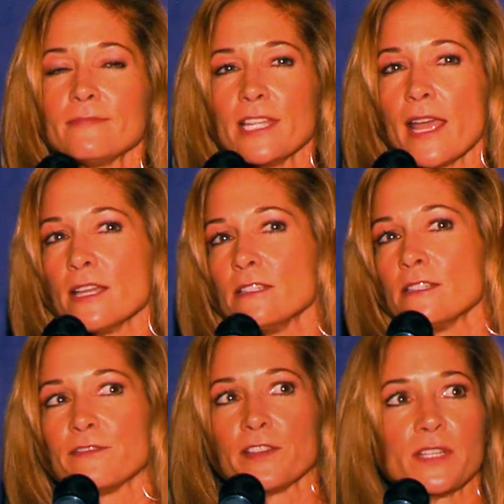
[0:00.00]

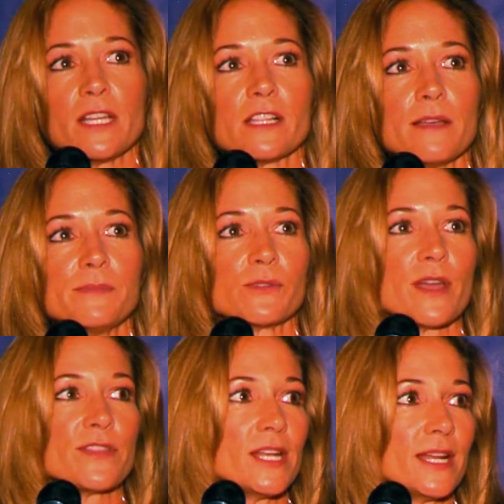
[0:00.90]
10 to 15 clubs
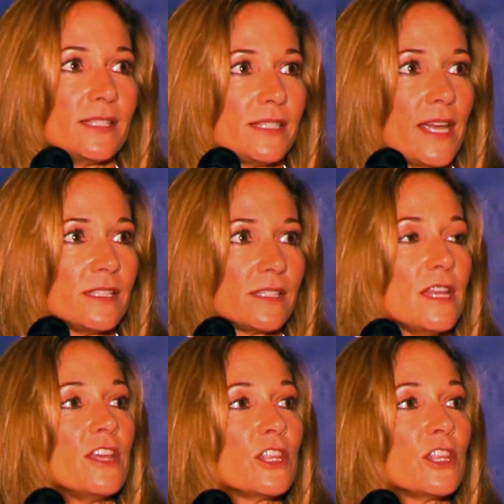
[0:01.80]
around the United States